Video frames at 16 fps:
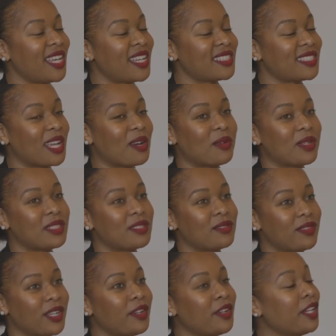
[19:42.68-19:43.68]
Yes, I was
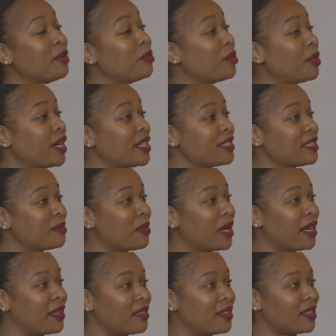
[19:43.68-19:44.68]
very impressed
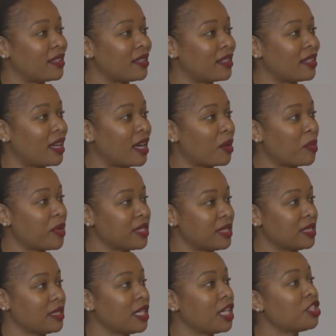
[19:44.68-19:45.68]
by the
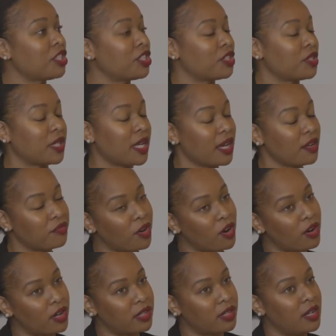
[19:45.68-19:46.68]
presentation you gave
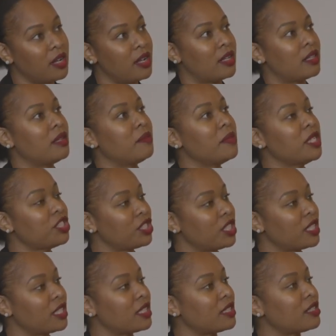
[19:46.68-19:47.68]
on the
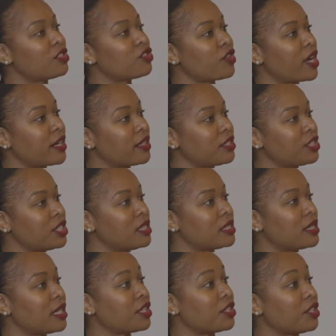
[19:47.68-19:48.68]
mission and the
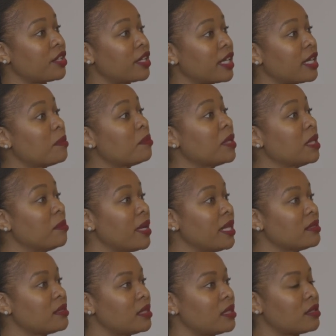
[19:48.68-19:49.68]
strategies that you're
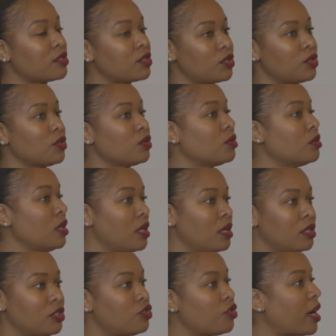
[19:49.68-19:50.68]
implementing to
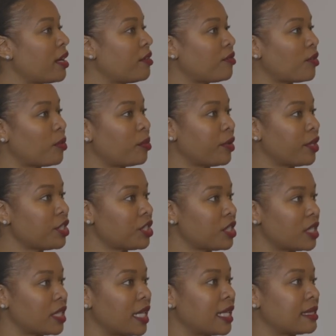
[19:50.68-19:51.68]
drive
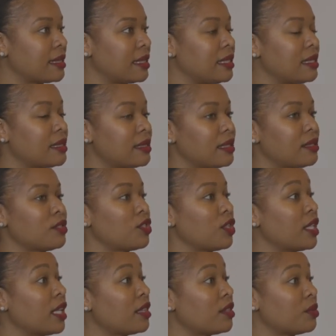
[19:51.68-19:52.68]
operational excellence and
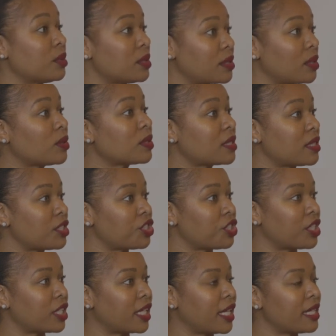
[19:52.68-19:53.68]
to get the results that
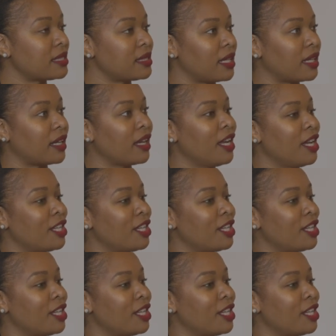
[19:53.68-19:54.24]
you're getting.